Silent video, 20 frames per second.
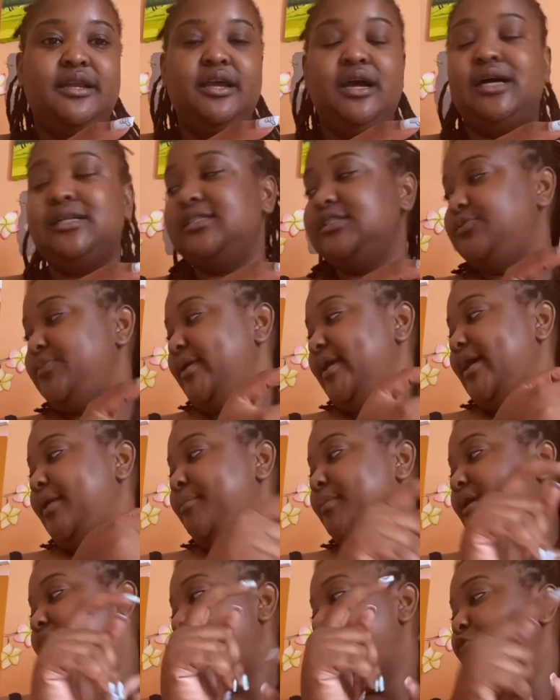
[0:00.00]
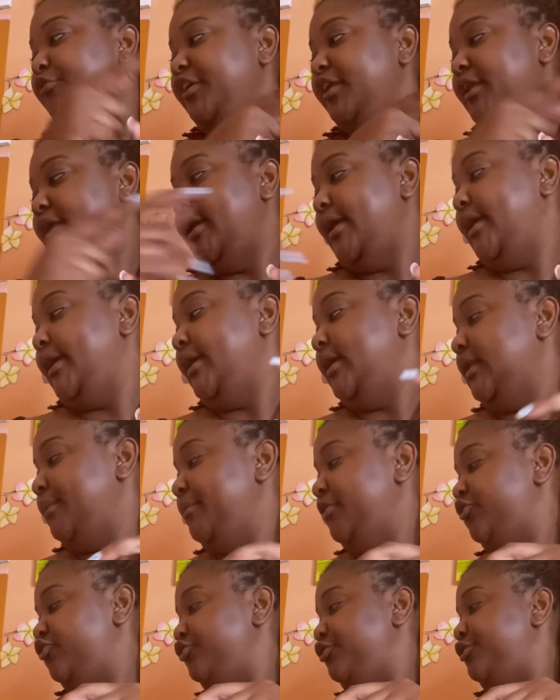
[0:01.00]
The Artist's Way yet, but I'm reading, let
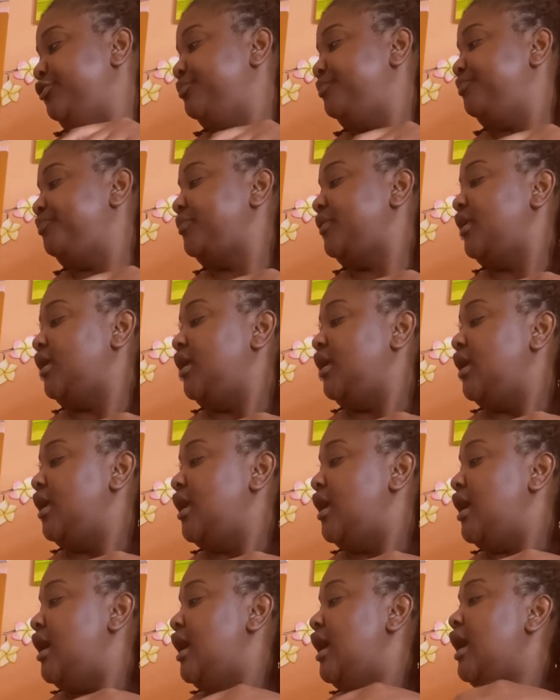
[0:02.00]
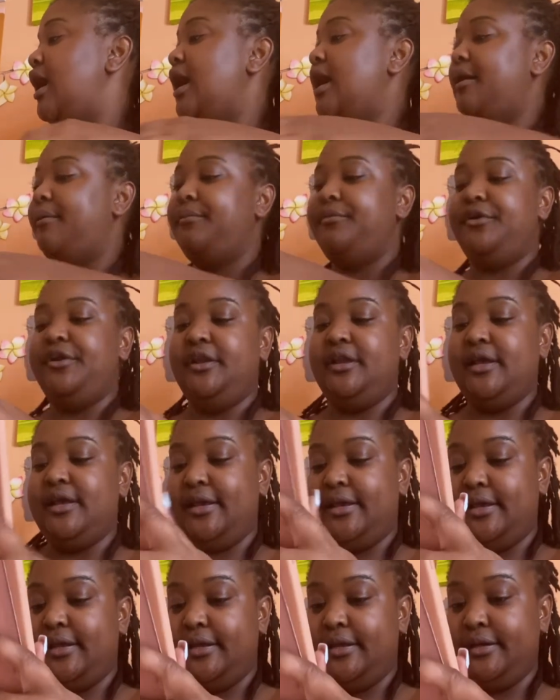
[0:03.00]
me show you. I'm
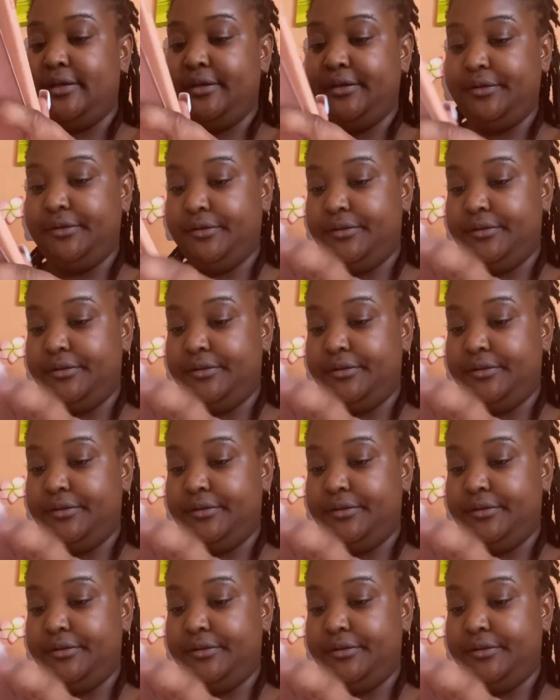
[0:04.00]
reading,